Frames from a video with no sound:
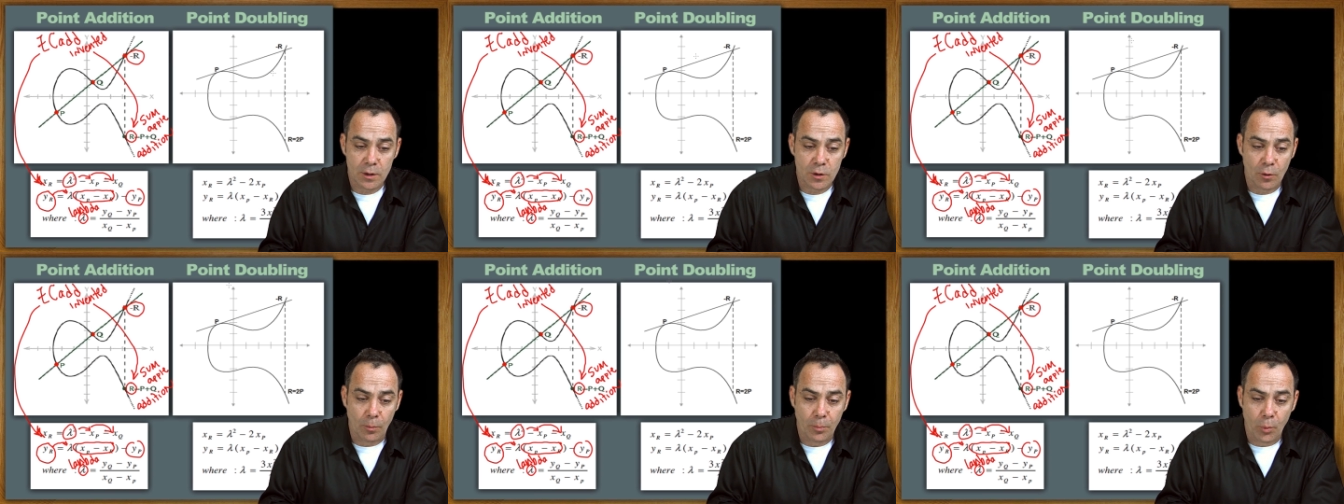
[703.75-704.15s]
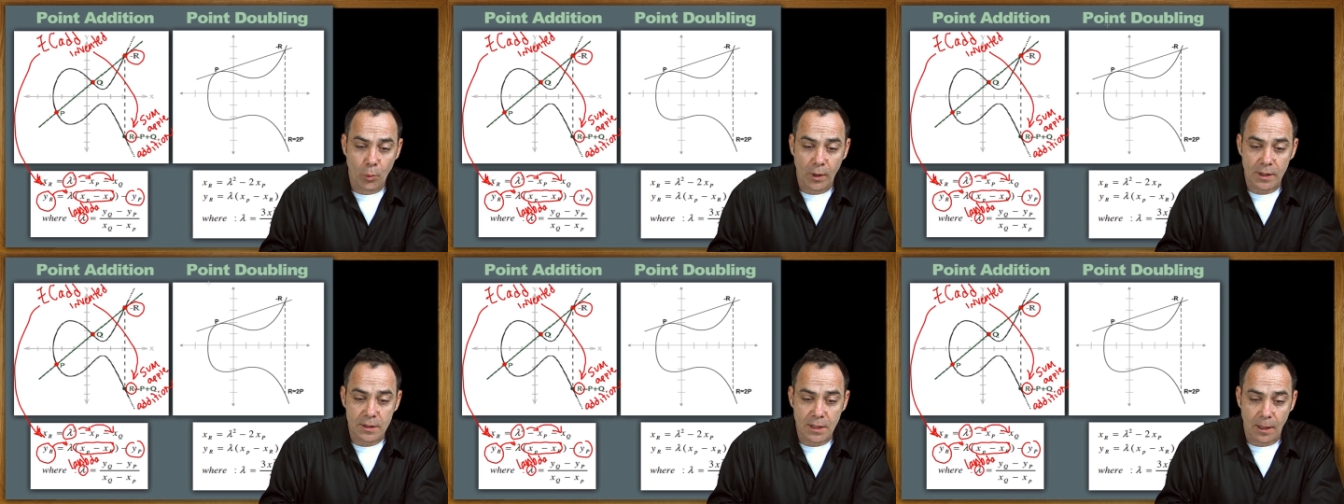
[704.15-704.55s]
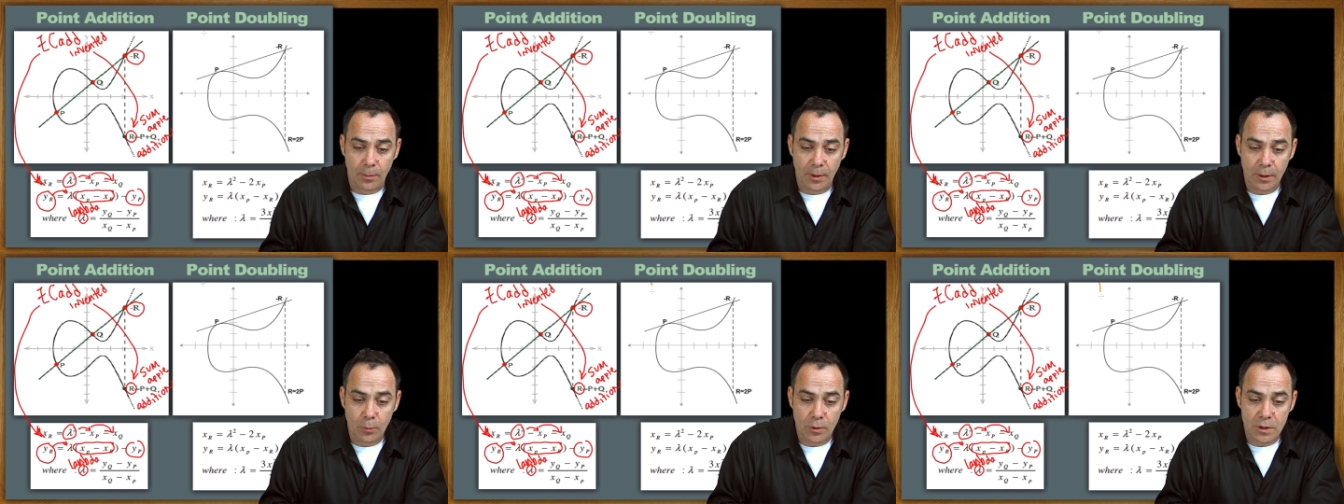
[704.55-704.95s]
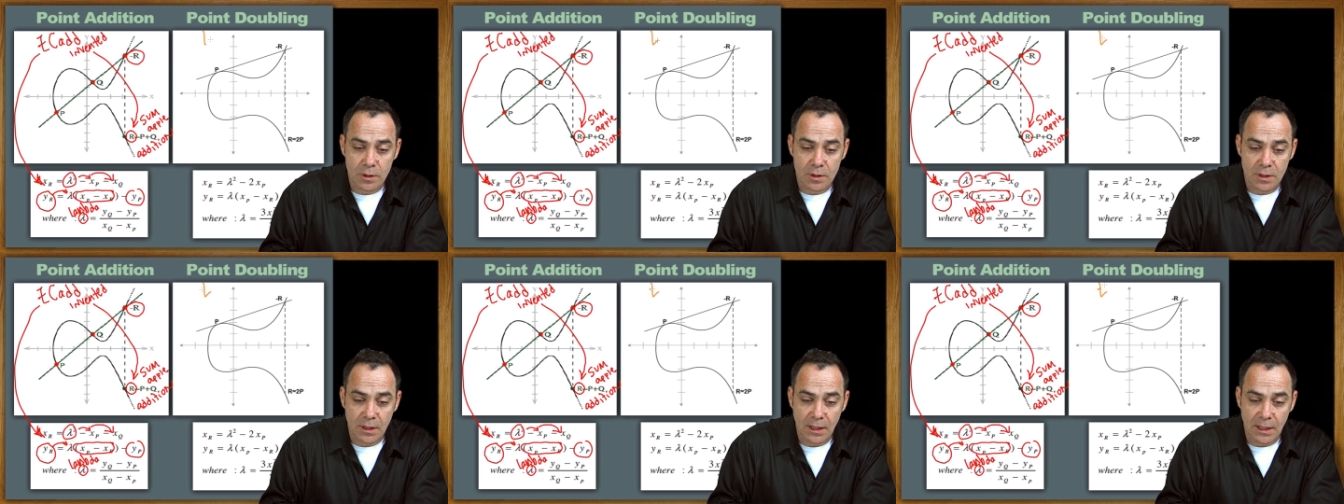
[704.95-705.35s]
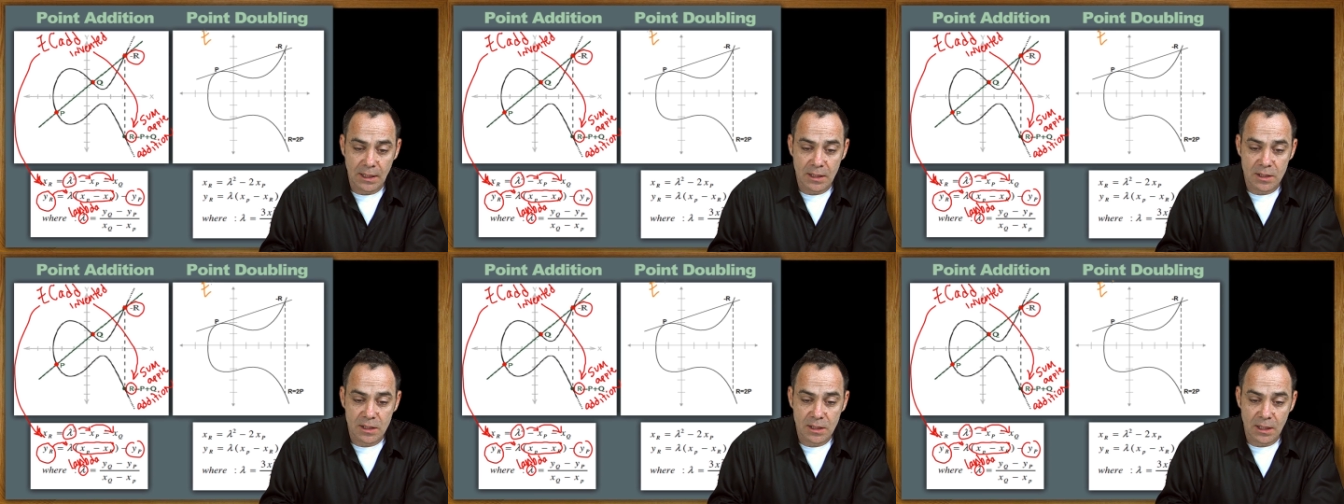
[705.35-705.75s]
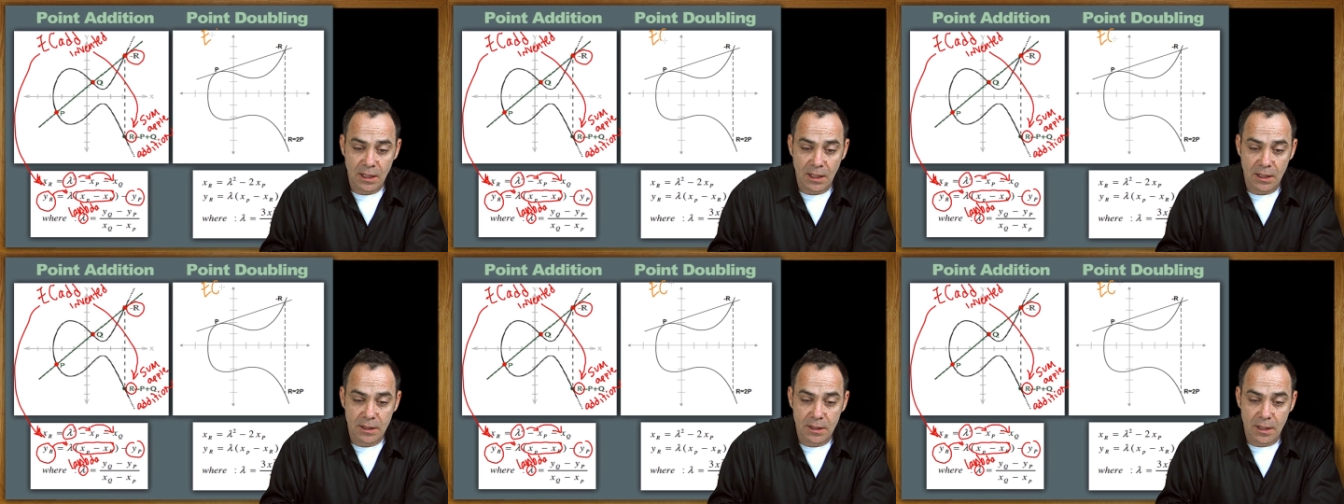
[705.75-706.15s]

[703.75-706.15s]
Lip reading: So point doubling, which is EC